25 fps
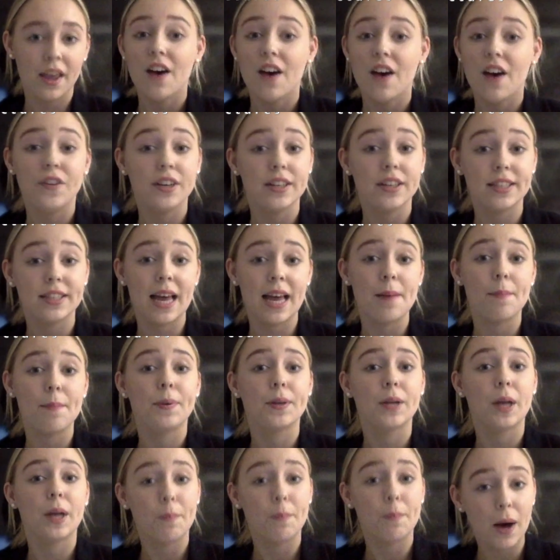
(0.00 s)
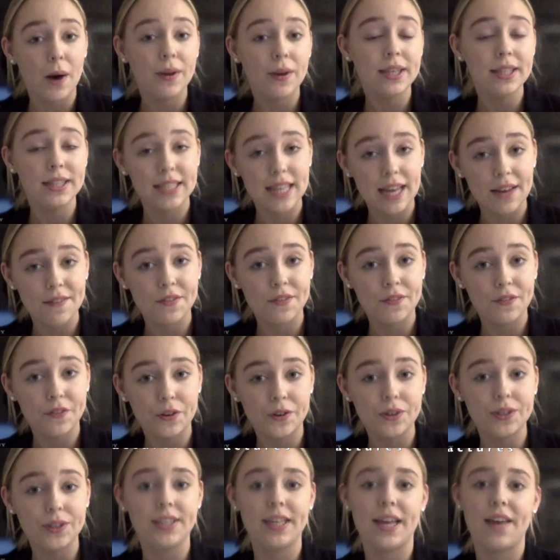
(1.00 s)
For example, a Boeing
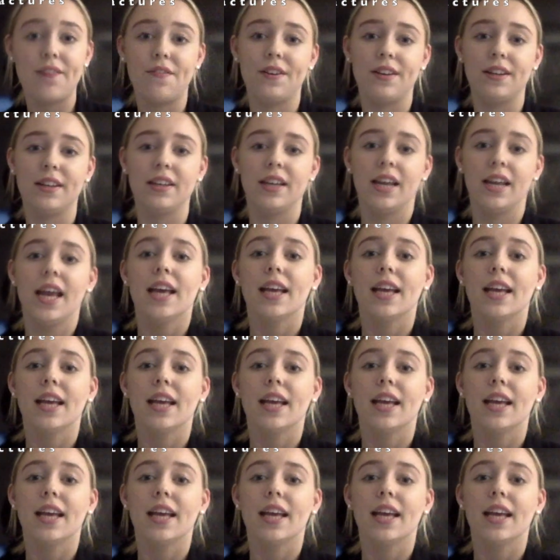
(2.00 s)
747